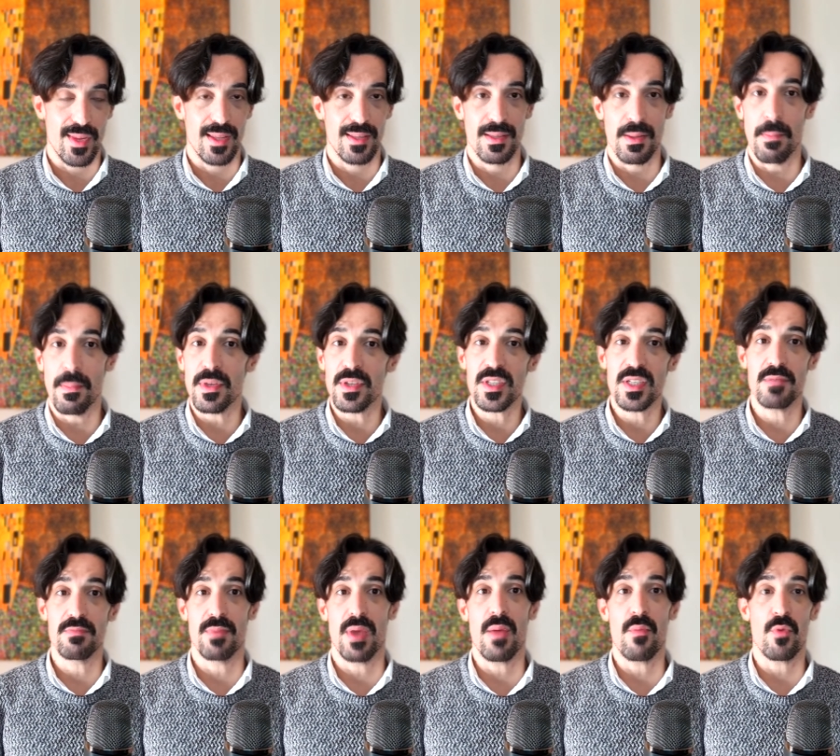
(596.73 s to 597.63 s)
your
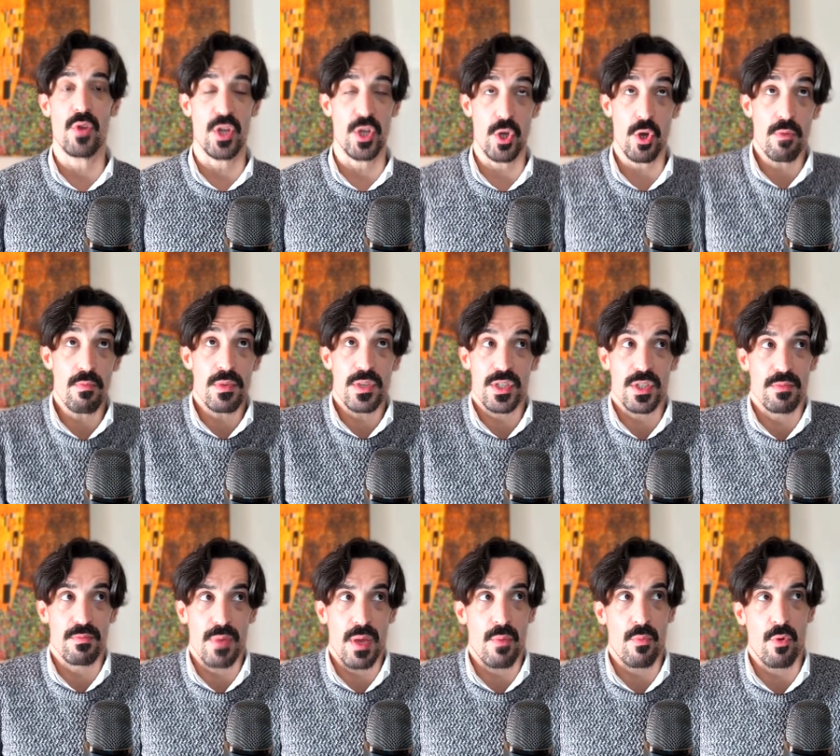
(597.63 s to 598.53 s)
muscle
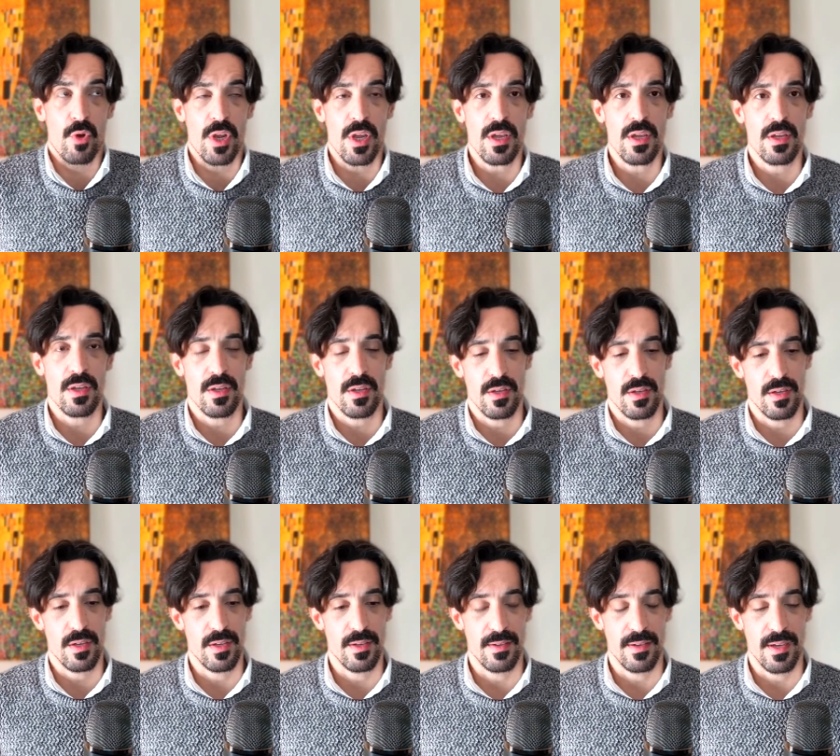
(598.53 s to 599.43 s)
memory
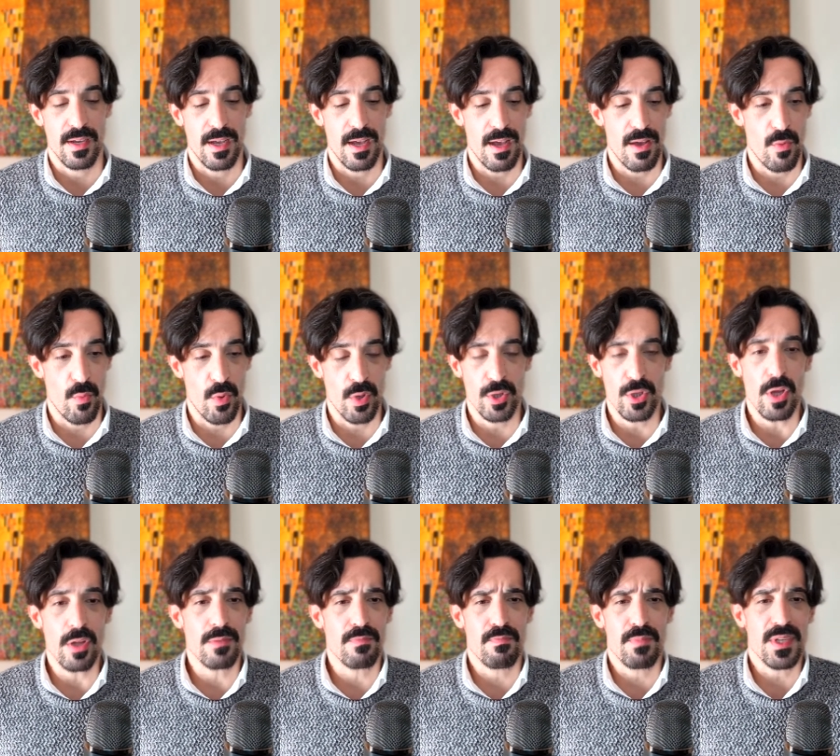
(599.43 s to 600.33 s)
will
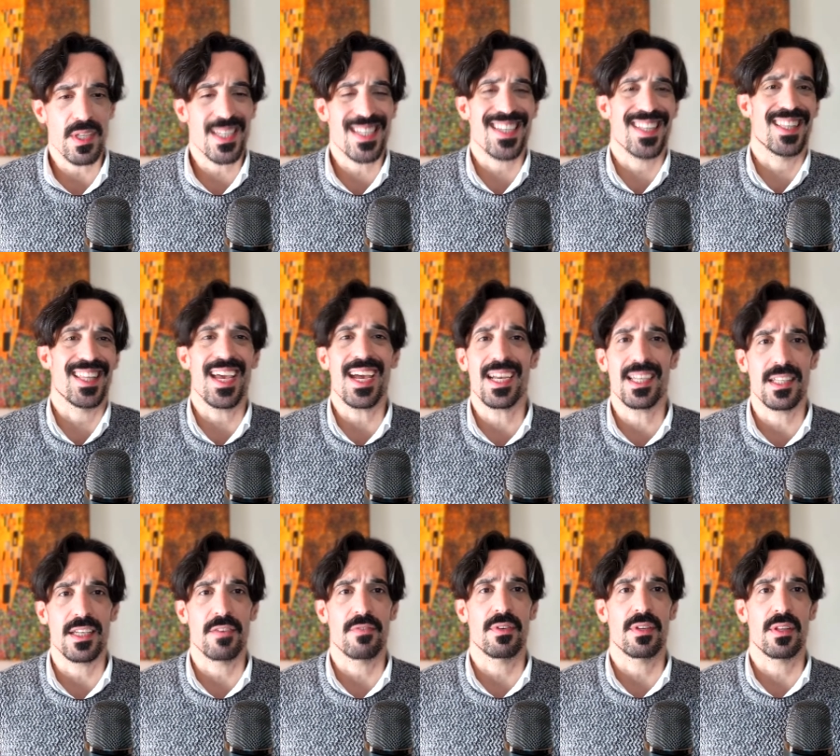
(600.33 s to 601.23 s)
not be
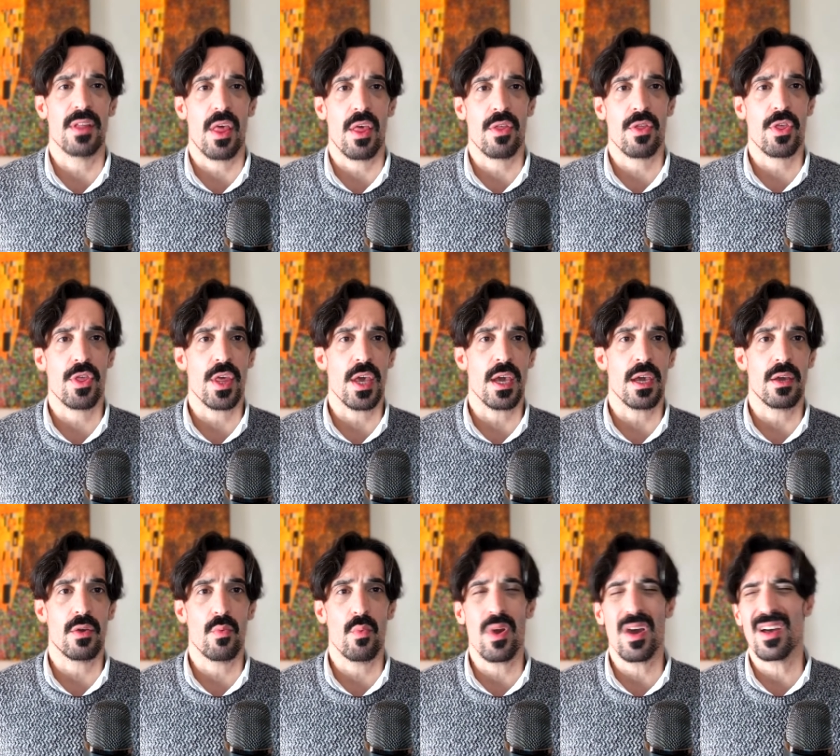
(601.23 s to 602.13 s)
selective and
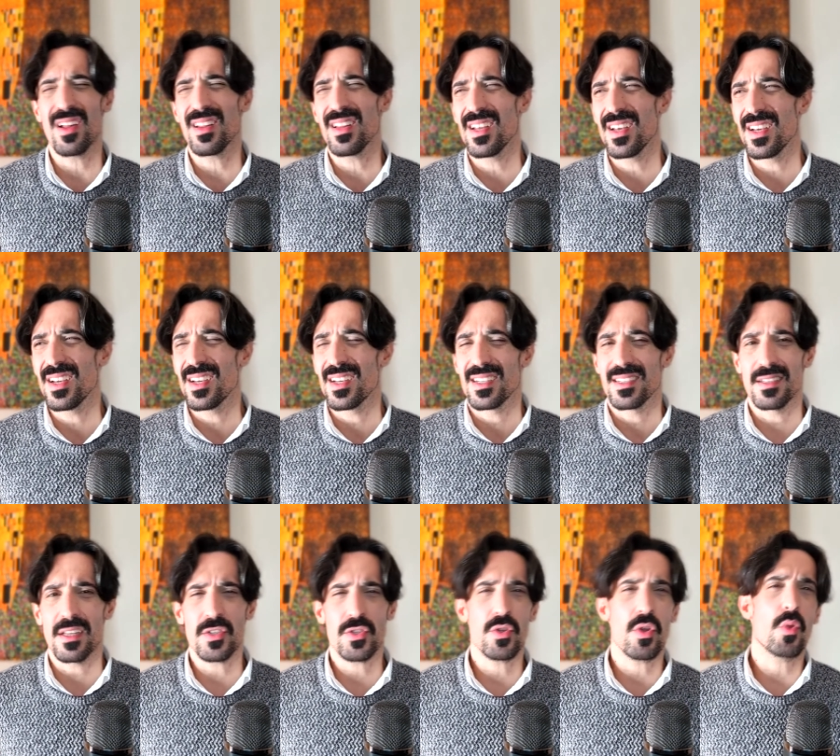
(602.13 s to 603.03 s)
think, well,
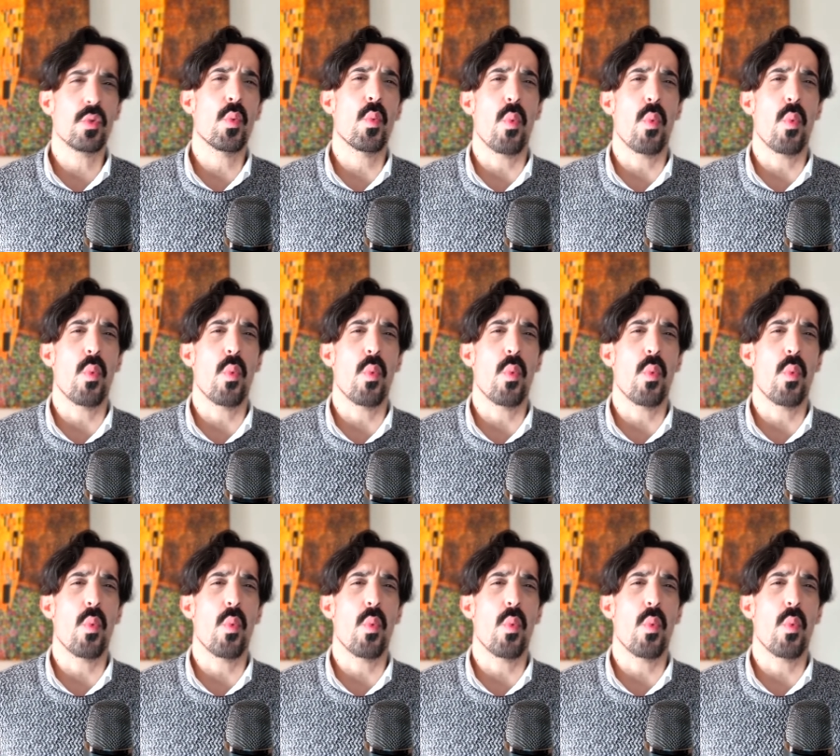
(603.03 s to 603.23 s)
that's not